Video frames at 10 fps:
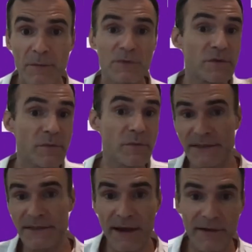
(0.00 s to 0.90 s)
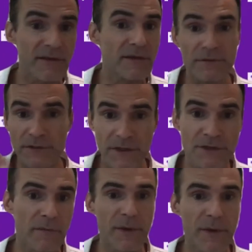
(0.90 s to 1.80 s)
because the banks are healthy, because the
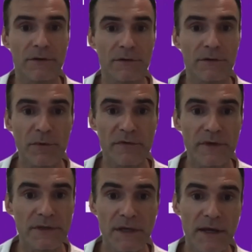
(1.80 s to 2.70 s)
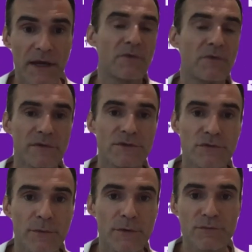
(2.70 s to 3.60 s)
central banks are on top of it, and we have
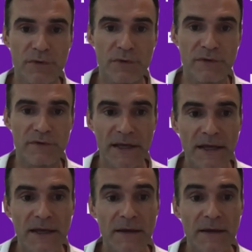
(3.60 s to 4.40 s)
instruments to prevent that.